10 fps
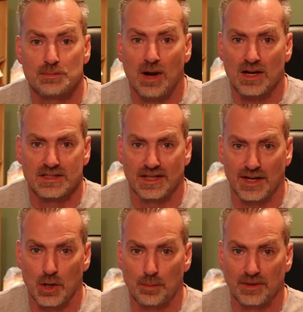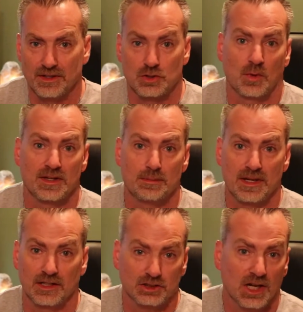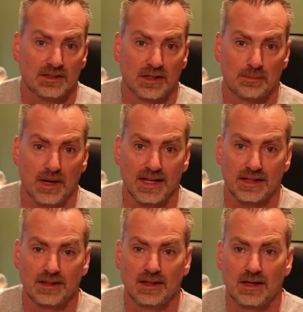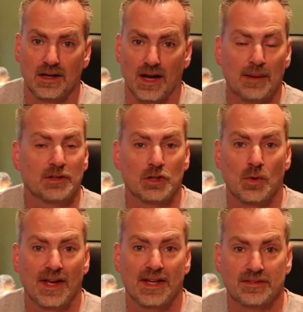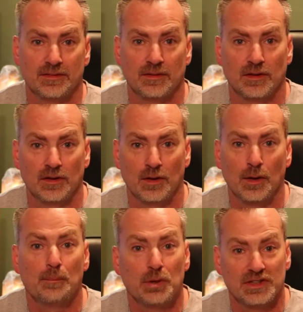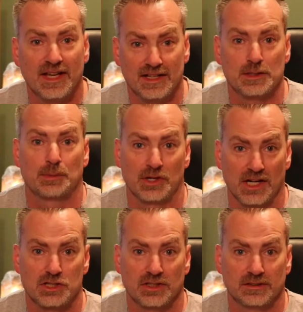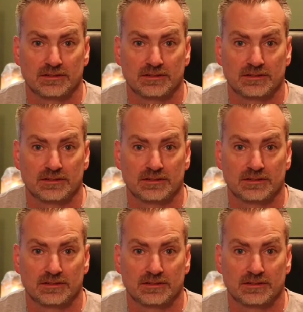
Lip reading: box that I open is going to be a shotgun mic. I'm going to go ahead and put that into production.